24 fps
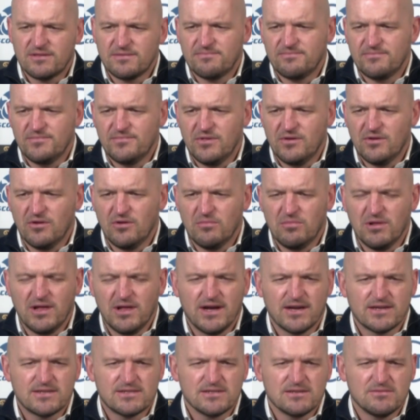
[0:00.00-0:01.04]
the All
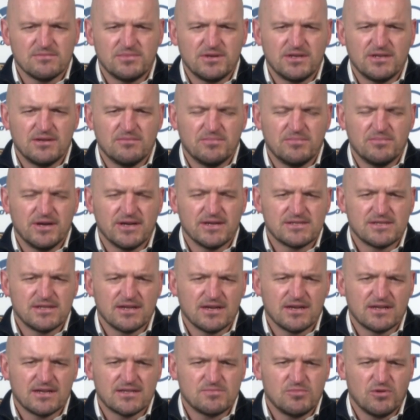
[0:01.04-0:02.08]
Blacks at being the best at
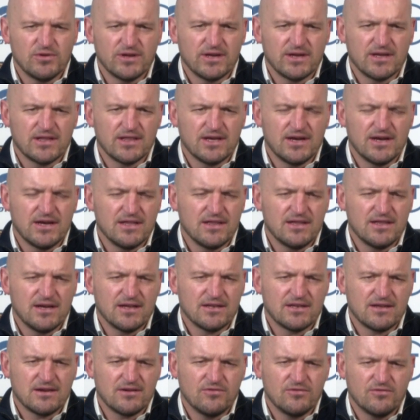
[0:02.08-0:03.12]
exploiting that, that
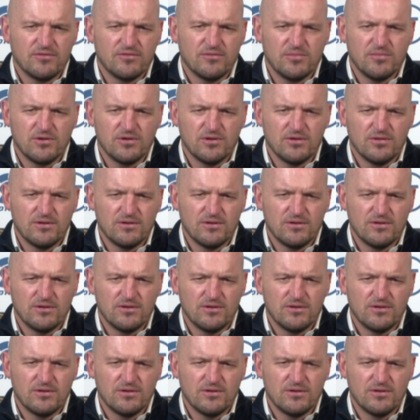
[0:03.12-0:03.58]
turnover ball.